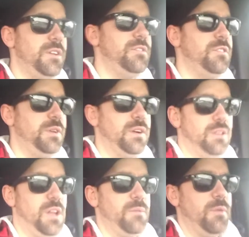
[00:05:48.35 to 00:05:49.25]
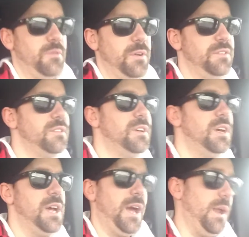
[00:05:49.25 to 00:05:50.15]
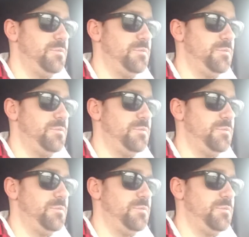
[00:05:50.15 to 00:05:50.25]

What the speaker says: you do hear a lot of road noise, and